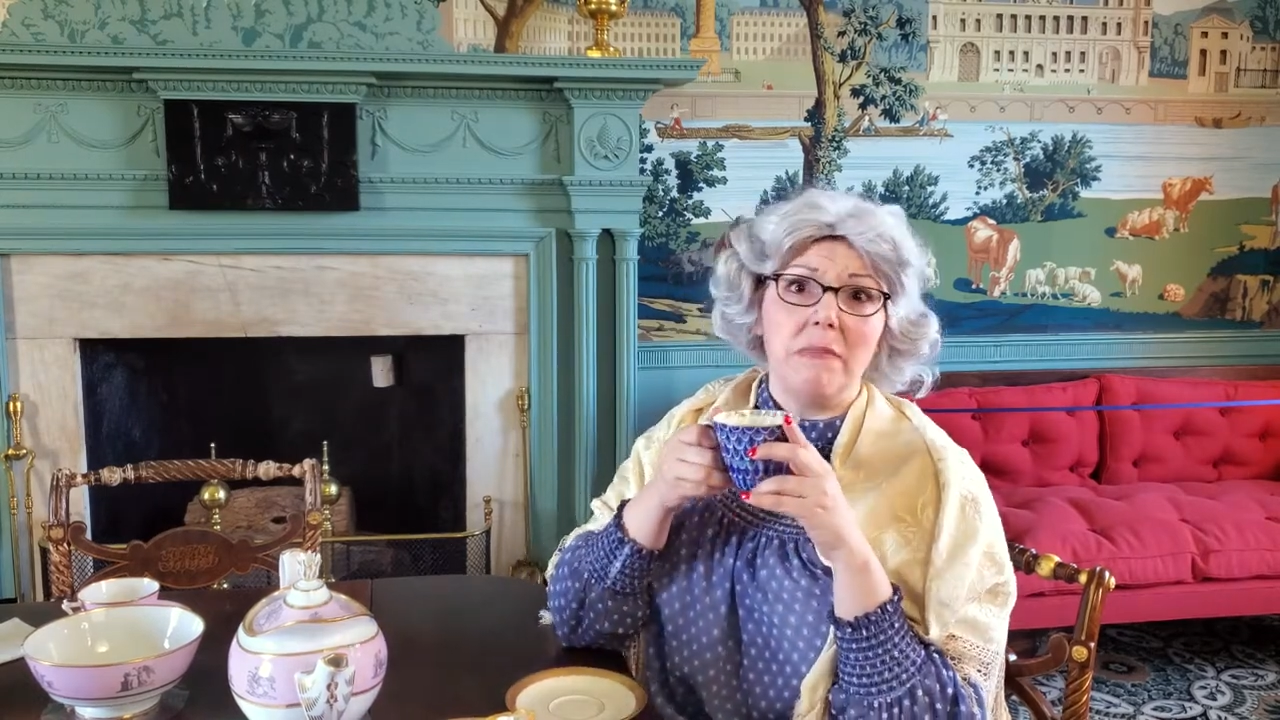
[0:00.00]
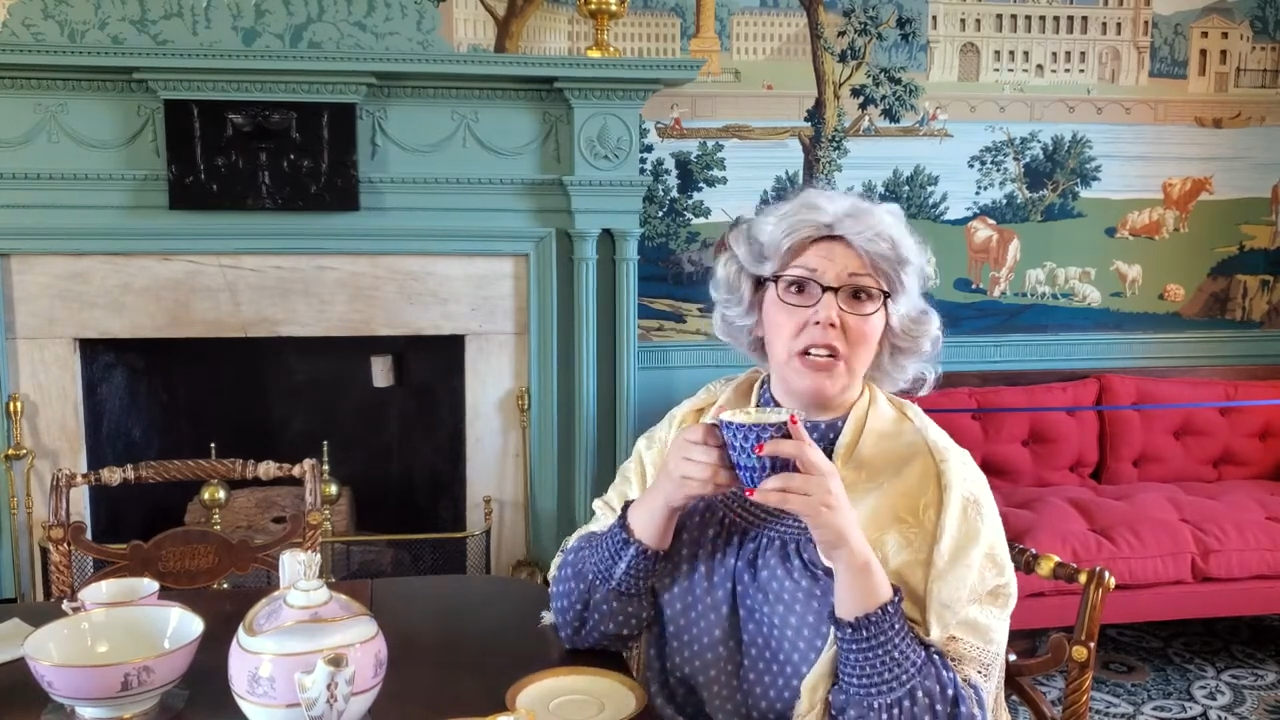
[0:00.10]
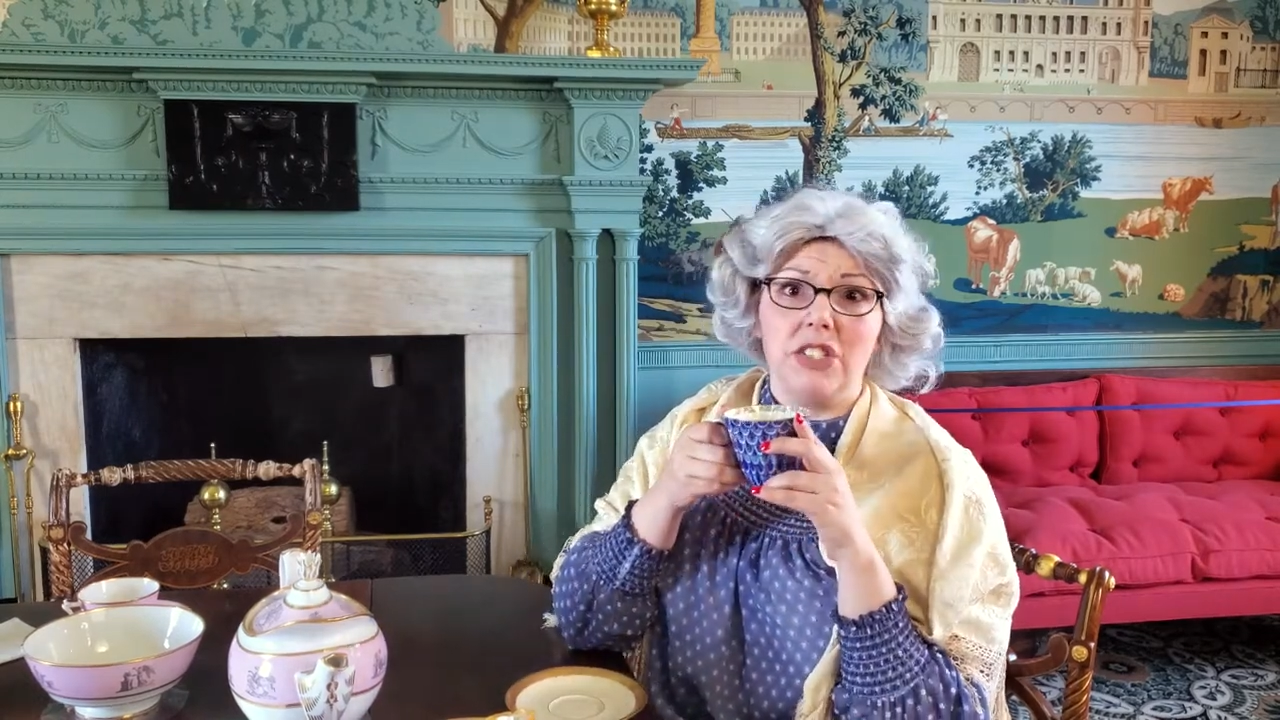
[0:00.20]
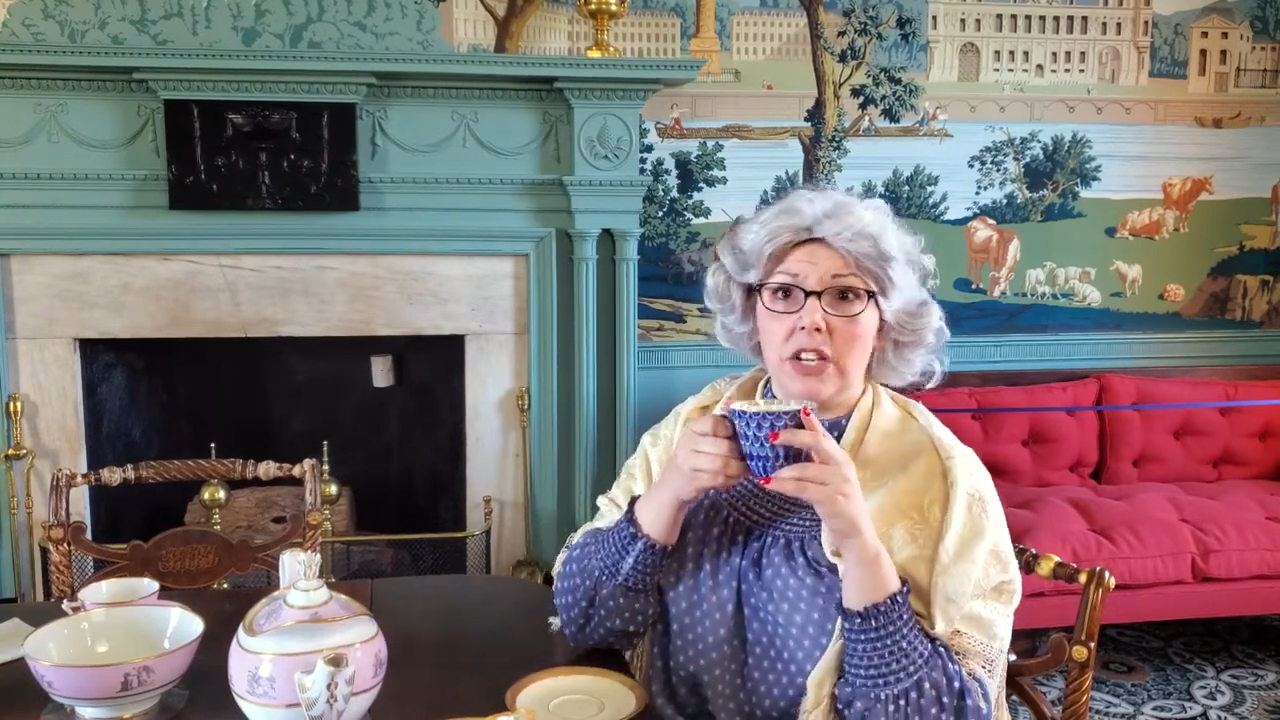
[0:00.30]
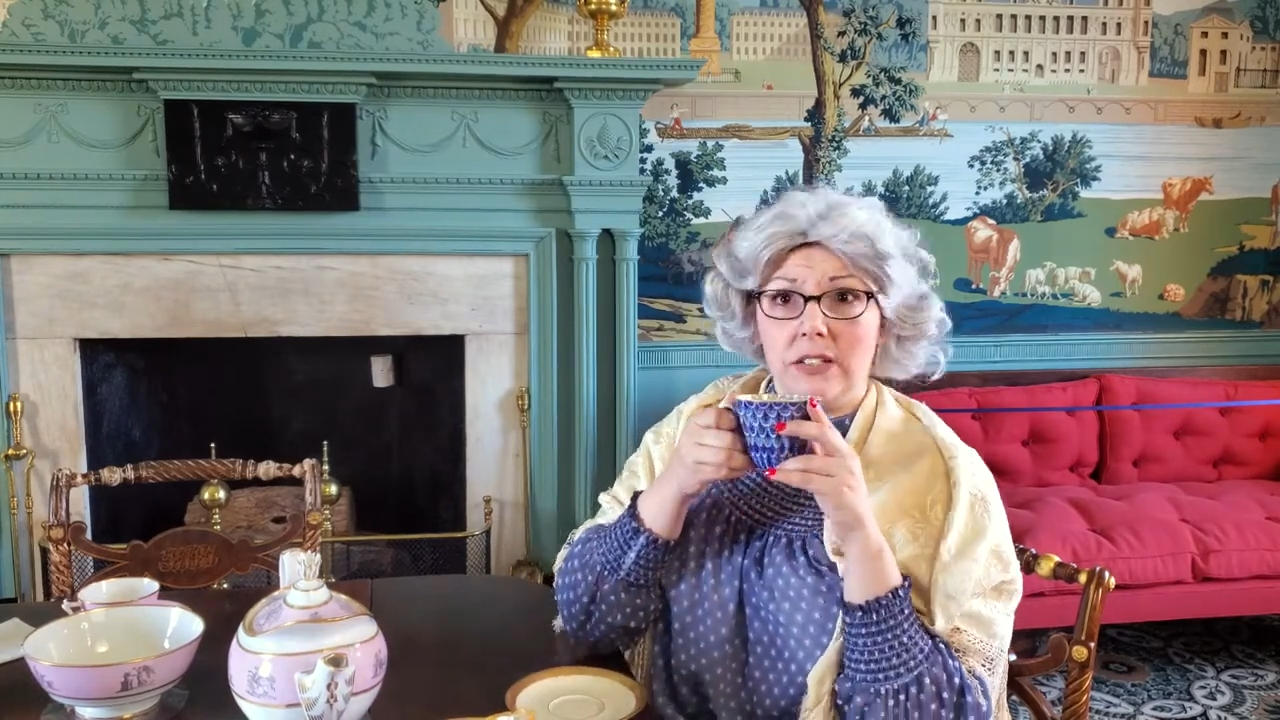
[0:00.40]

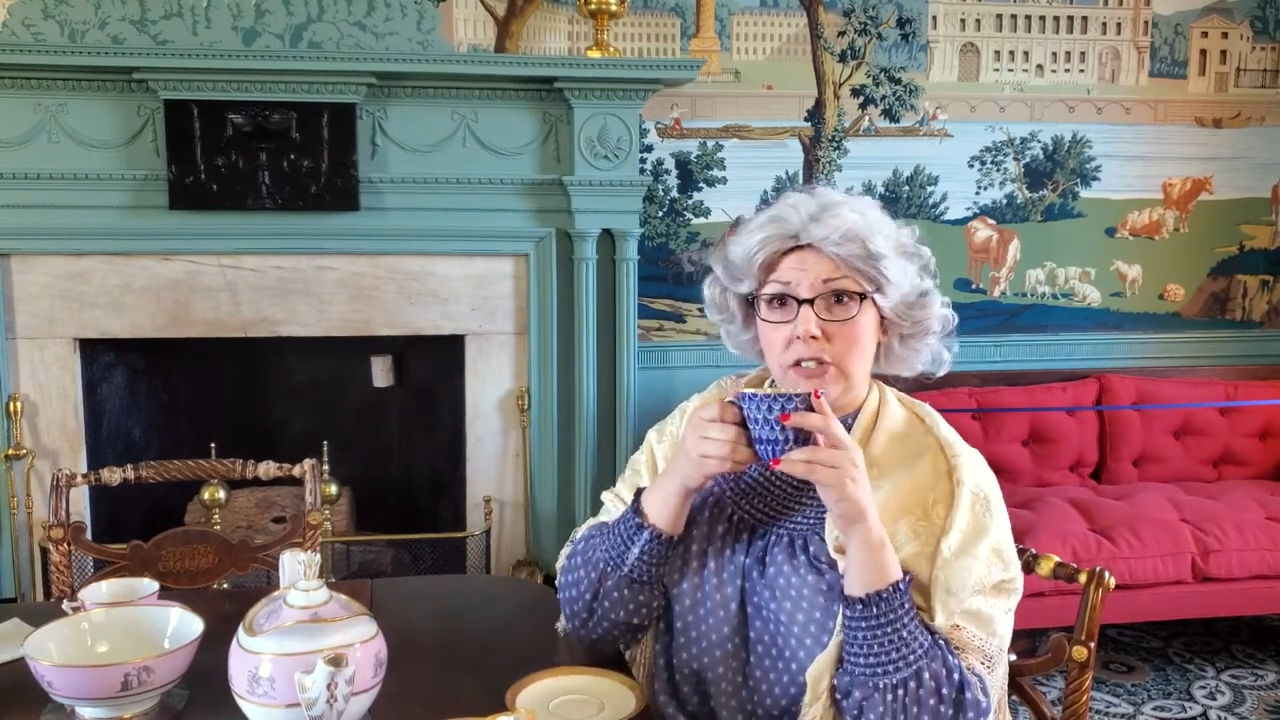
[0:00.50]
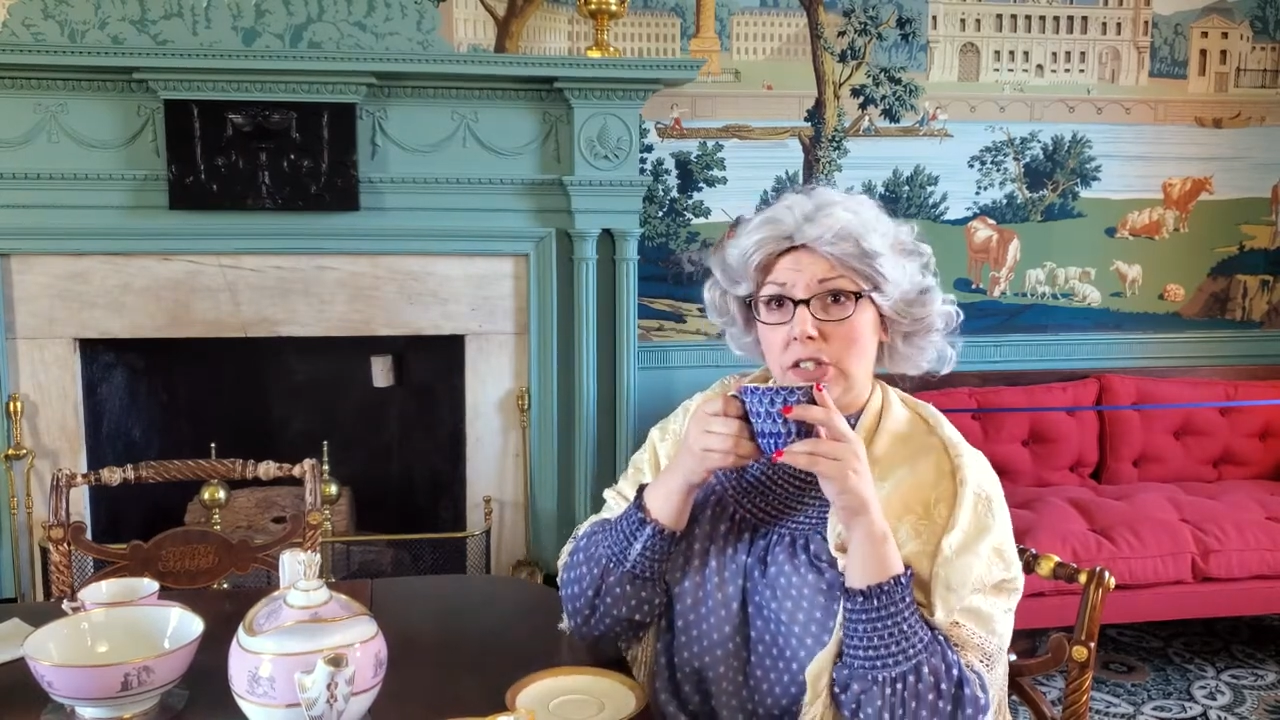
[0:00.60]
much else